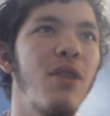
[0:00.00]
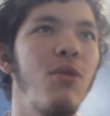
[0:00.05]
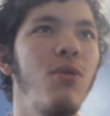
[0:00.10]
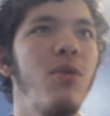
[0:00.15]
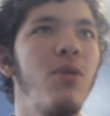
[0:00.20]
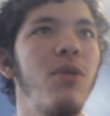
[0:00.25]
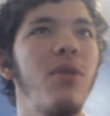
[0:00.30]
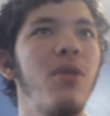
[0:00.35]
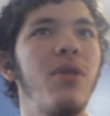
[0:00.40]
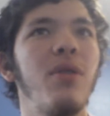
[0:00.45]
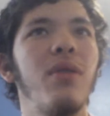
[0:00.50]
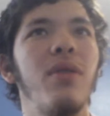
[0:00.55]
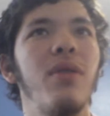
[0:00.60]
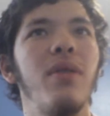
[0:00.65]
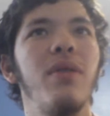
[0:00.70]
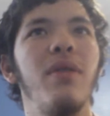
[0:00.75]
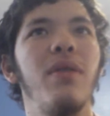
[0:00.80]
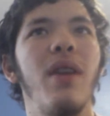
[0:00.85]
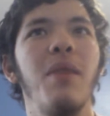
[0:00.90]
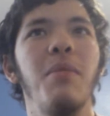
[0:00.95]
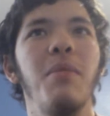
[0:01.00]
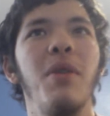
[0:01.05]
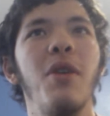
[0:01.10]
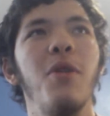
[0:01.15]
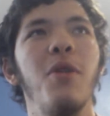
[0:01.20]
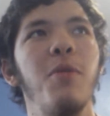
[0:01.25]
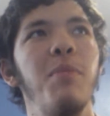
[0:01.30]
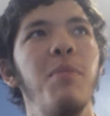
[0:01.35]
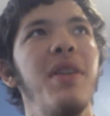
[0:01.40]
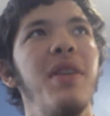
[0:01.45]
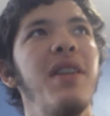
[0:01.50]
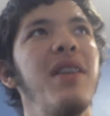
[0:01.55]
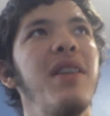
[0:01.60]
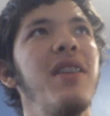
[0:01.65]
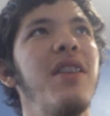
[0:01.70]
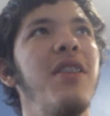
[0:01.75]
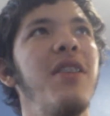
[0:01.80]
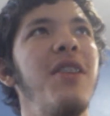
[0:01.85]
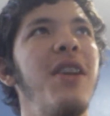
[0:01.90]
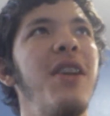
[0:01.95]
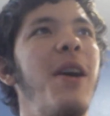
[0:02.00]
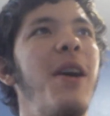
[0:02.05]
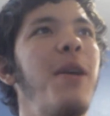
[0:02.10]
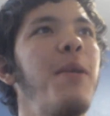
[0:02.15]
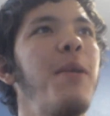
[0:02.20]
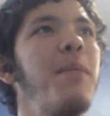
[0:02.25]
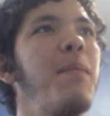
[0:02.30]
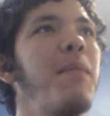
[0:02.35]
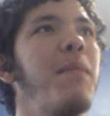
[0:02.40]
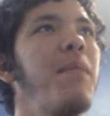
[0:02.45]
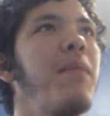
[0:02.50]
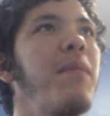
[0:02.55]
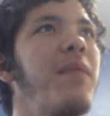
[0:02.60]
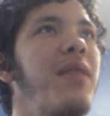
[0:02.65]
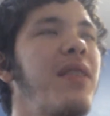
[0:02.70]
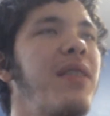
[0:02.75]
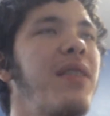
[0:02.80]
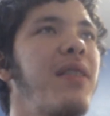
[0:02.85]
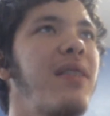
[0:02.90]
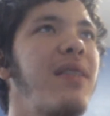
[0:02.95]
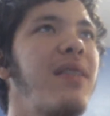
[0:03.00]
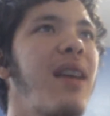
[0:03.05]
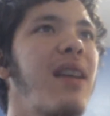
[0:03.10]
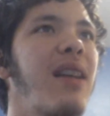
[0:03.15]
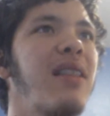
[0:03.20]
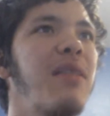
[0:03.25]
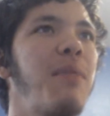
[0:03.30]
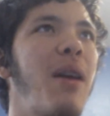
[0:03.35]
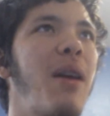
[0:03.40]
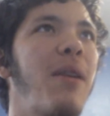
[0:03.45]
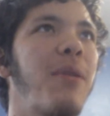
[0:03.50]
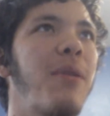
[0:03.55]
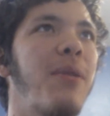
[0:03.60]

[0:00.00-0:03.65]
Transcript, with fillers: cool. I'm hoping, you know, it sounds about